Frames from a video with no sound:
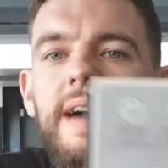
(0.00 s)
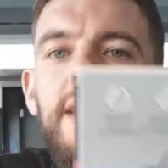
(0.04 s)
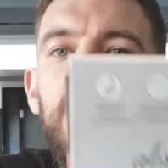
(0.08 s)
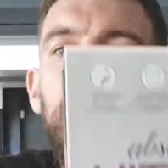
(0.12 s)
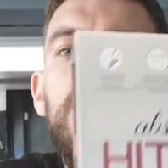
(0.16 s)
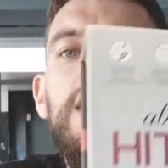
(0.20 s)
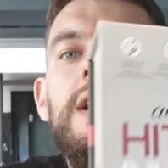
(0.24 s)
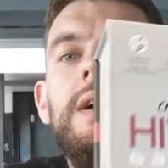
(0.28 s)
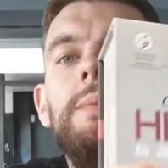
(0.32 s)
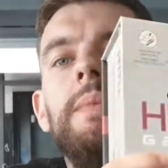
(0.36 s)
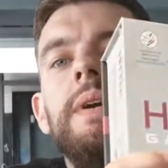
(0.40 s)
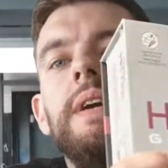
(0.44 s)
and
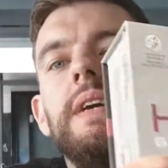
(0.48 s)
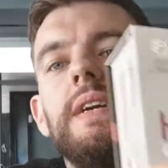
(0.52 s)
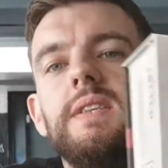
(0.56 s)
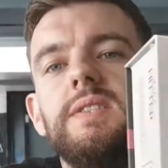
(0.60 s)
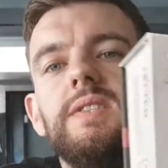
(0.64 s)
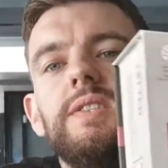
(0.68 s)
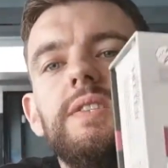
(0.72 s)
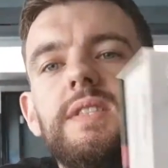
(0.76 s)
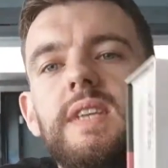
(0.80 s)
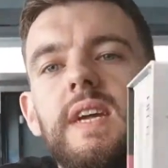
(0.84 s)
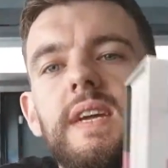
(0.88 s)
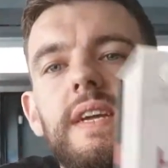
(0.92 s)
I am here
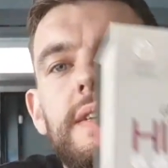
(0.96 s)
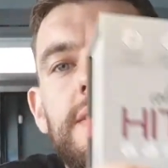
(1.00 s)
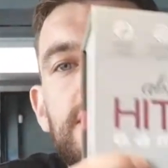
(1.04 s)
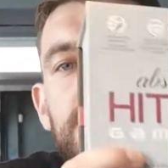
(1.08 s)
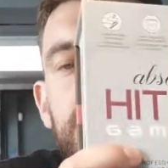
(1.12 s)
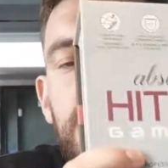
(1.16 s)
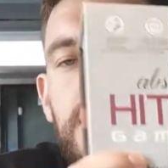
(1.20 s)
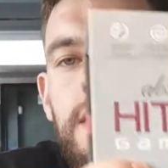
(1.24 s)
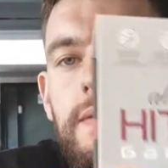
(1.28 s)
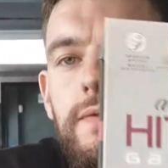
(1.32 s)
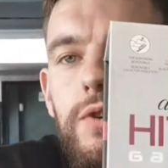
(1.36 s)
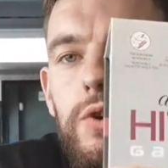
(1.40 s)
today
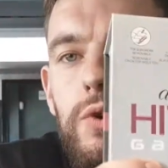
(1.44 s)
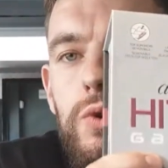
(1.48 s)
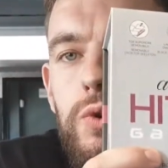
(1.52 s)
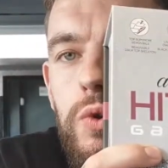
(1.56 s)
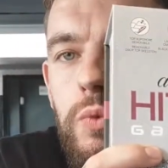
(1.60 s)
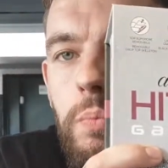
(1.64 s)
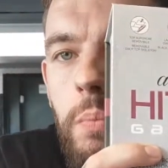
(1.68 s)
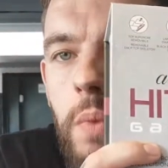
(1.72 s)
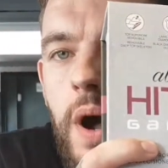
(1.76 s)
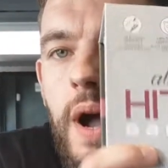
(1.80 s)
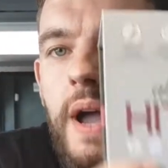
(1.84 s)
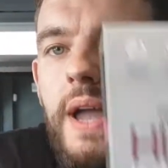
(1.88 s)
to give
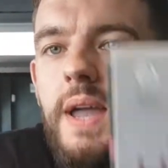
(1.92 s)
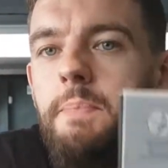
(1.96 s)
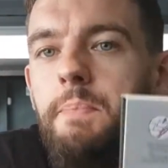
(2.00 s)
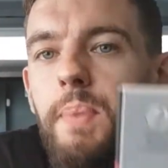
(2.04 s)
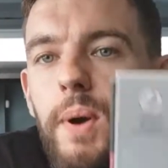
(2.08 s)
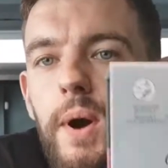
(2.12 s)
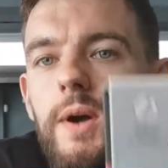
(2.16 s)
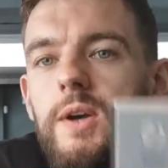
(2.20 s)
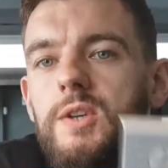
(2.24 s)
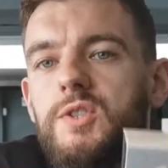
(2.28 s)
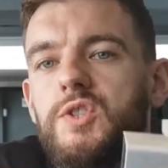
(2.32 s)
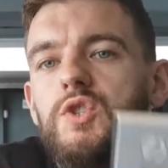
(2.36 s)
you my
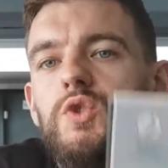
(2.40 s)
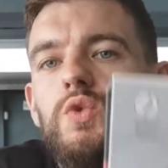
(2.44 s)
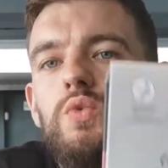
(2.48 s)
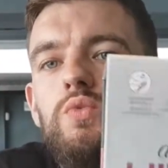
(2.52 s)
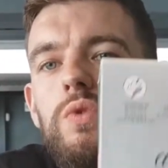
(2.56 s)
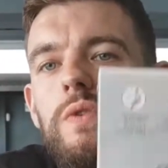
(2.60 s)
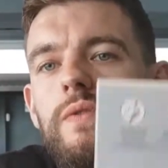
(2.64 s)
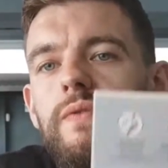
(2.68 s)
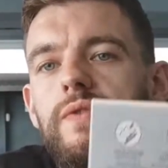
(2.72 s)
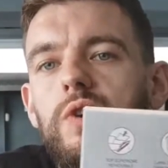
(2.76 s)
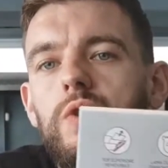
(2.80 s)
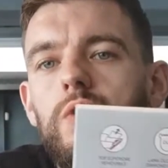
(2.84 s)

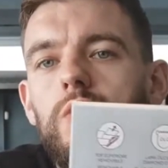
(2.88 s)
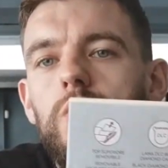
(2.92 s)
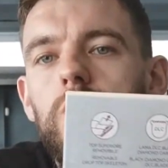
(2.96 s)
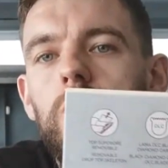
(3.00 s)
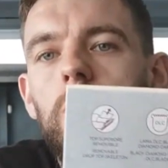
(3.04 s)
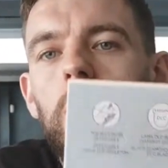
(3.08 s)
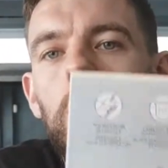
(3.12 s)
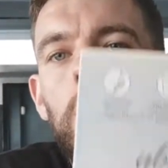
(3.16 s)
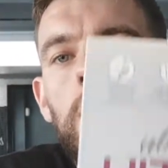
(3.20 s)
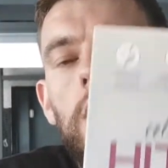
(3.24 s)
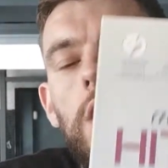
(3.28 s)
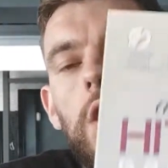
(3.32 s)
personal
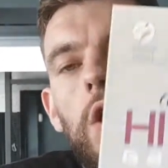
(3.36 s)
review